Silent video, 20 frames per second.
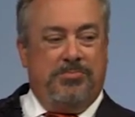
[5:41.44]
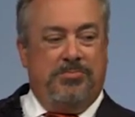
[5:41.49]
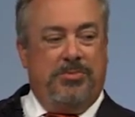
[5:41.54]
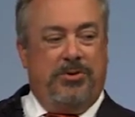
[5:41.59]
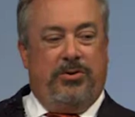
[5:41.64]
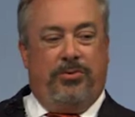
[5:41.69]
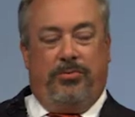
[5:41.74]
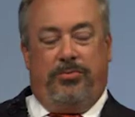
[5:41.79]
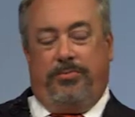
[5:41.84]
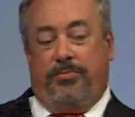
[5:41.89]

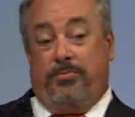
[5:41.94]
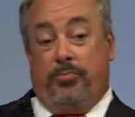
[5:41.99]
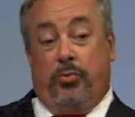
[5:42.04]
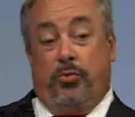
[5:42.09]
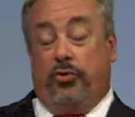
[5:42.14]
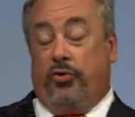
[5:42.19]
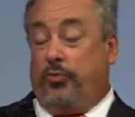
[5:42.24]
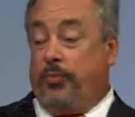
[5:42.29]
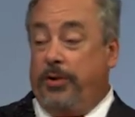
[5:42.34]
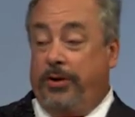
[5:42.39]
know,
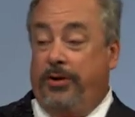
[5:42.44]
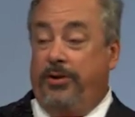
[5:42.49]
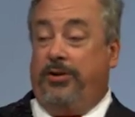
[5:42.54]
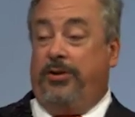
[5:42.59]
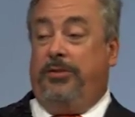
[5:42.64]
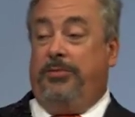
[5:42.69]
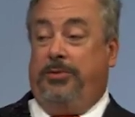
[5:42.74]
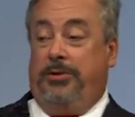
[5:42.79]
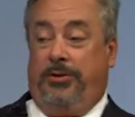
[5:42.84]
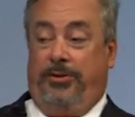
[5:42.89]
more spending
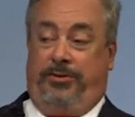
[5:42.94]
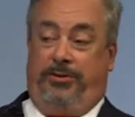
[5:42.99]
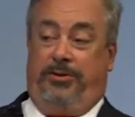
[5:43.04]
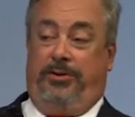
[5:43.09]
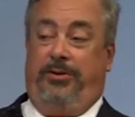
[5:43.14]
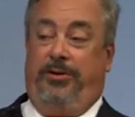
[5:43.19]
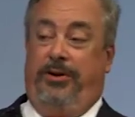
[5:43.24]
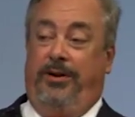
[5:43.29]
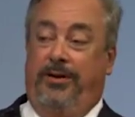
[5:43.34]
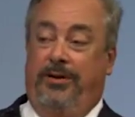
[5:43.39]
on the
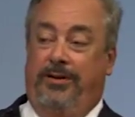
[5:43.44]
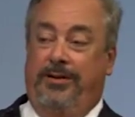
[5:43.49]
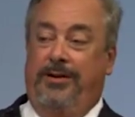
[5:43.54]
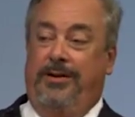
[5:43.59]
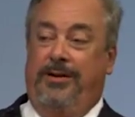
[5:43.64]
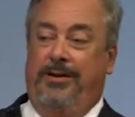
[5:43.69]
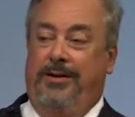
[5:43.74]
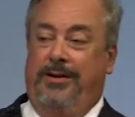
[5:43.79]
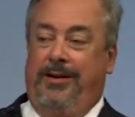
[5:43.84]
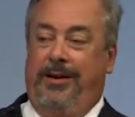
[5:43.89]
military,
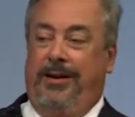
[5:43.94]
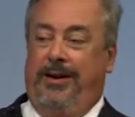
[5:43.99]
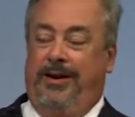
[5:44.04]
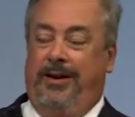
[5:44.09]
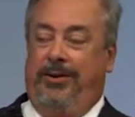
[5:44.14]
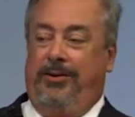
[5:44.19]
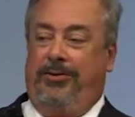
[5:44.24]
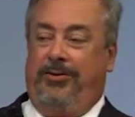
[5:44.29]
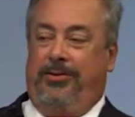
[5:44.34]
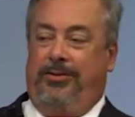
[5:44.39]

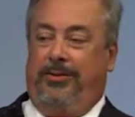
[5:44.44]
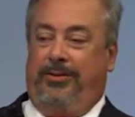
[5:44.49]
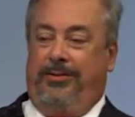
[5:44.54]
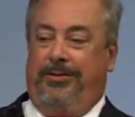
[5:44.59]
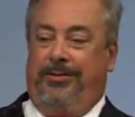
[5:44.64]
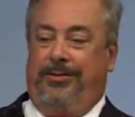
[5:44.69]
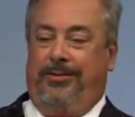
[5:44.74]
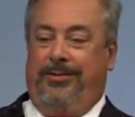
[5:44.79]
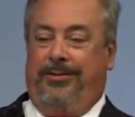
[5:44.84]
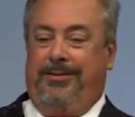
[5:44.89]
and
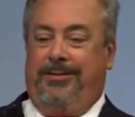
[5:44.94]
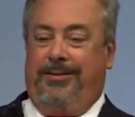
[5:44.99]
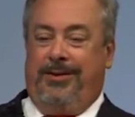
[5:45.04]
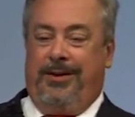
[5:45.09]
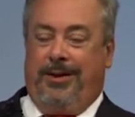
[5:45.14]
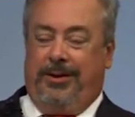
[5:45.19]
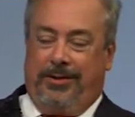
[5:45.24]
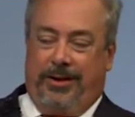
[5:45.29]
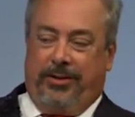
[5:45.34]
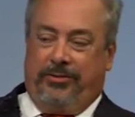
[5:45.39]

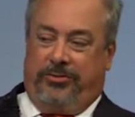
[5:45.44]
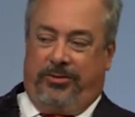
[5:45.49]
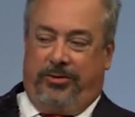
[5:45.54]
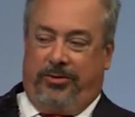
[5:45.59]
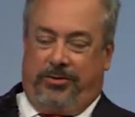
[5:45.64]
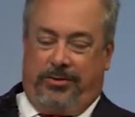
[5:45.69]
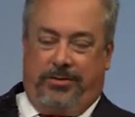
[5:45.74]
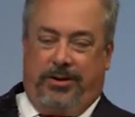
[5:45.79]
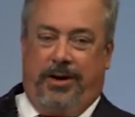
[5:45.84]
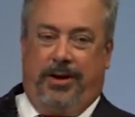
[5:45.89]
that's
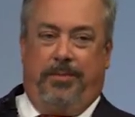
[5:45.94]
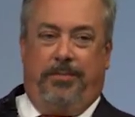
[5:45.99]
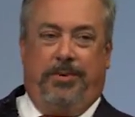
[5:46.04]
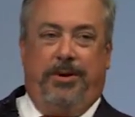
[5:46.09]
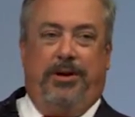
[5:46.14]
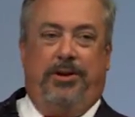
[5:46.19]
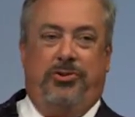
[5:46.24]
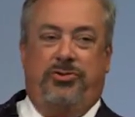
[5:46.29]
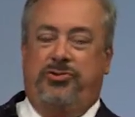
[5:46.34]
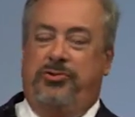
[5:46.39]
a
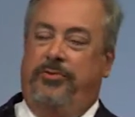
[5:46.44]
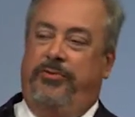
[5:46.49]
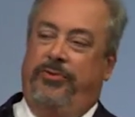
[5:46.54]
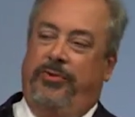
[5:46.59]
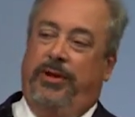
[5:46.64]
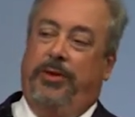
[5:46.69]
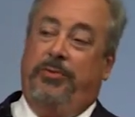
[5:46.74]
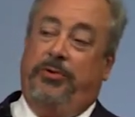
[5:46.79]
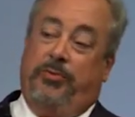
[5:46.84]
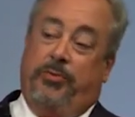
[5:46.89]
campaign issue for
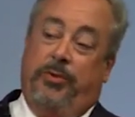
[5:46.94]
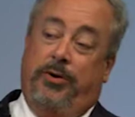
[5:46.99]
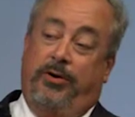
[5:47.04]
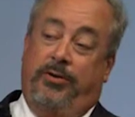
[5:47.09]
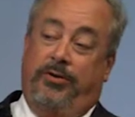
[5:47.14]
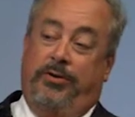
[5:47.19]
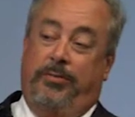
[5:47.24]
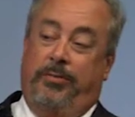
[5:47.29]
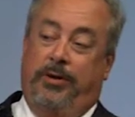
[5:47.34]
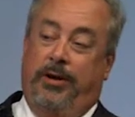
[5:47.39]
them, it's part
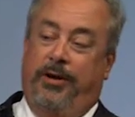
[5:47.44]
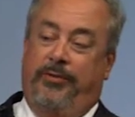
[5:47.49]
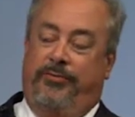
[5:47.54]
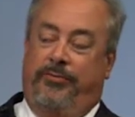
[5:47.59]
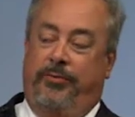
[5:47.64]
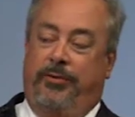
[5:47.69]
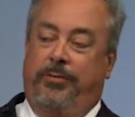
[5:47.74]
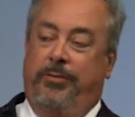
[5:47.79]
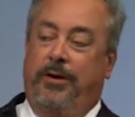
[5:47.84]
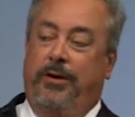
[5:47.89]
of their
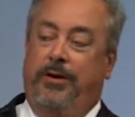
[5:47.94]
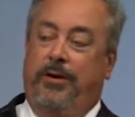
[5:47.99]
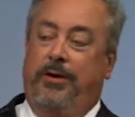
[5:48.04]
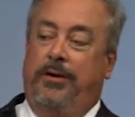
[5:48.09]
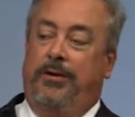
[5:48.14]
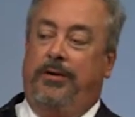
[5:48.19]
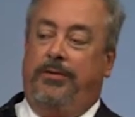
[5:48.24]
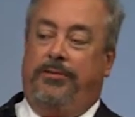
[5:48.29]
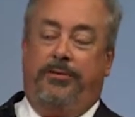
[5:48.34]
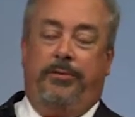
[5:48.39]
platform,
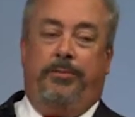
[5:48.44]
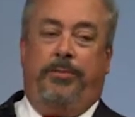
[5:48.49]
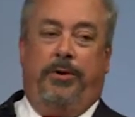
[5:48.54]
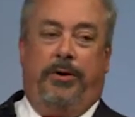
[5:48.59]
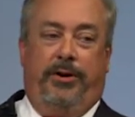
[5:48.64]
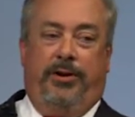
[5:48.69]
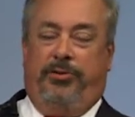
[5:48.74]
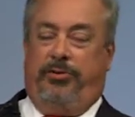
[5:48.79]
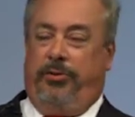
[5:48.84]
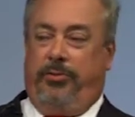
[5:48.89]
third
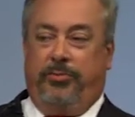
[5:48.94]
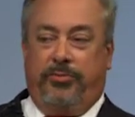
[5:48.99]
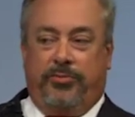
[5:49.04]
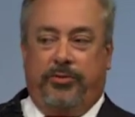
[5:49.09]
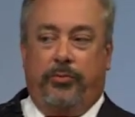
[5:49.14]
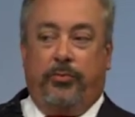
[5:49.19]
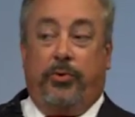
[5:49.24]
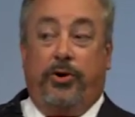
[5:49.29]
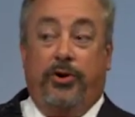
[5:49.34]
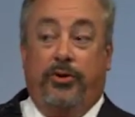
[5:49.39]
party groups
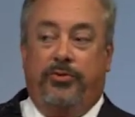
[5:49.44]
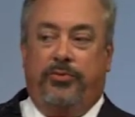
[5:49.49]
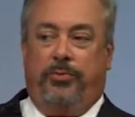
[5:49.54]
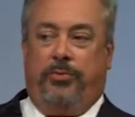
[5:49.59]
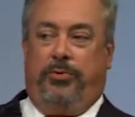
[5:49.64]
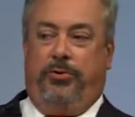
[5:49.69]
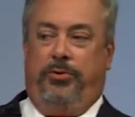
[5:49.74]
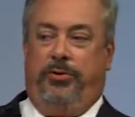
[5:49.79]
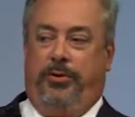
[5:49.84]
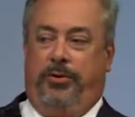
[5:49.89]
that want to
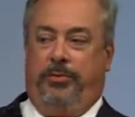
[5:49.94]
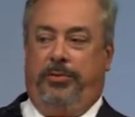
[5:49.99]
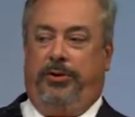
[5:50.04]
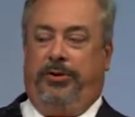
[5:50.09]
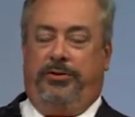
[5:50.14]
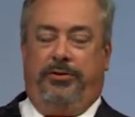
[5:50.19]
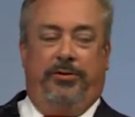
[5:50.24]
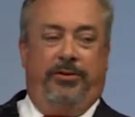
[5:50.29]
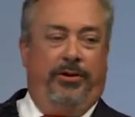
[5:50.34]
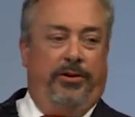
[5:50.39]
support the
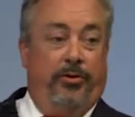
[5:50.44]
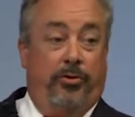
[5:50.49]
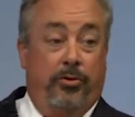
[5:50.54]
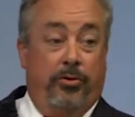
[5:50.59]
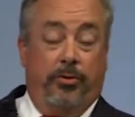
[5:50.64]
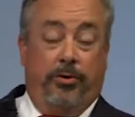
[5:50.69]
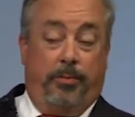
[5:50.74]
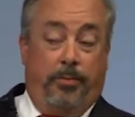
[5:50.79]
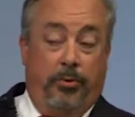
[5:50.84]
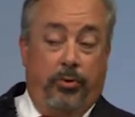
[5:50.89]
military
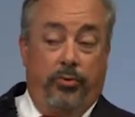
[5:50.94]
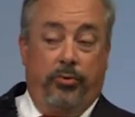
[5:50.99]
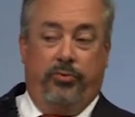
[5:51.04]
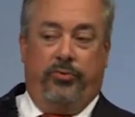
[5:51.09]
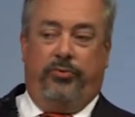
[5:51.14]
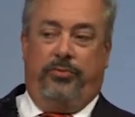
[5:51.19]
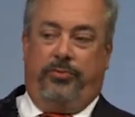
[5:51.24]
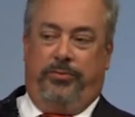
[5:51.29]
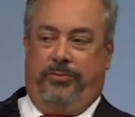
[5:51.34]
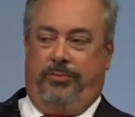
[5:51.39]
or
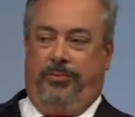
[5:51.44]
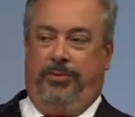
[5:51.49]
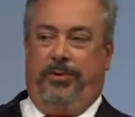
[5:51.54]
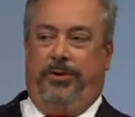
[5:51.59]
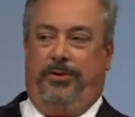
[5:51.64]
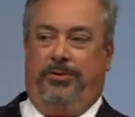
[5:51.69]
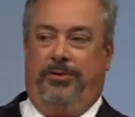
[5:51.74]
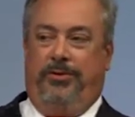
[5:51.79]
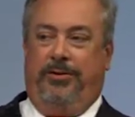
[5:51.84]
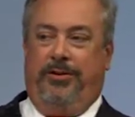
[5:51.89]
oppose
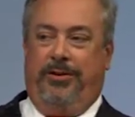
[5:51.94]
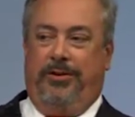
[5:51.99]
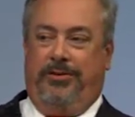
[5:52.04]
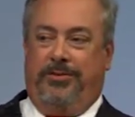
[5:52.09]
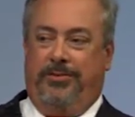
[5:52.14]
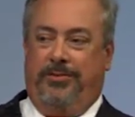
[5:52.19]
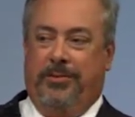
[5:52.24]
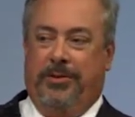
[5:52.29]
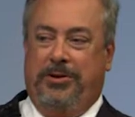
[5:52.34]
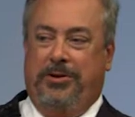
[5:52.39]
military
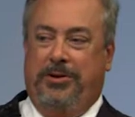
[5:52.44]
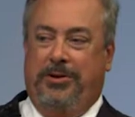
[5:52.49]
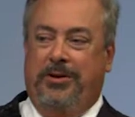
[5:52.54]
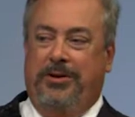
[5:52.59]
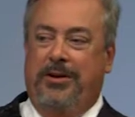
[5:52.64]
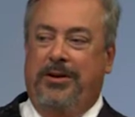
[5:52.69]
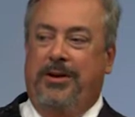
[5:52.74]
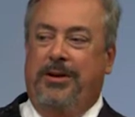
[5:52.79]
spending